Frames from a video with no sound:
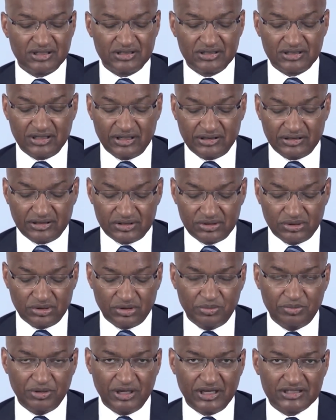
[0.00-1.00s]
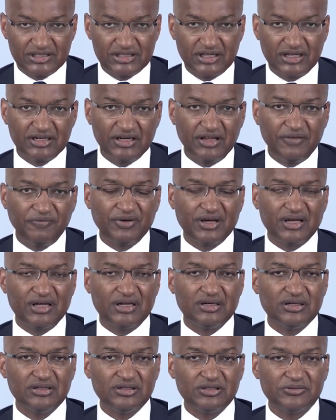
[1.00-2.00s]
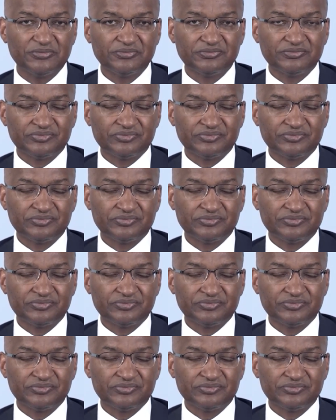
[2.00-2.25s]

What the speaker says: etc. So there will be a significant,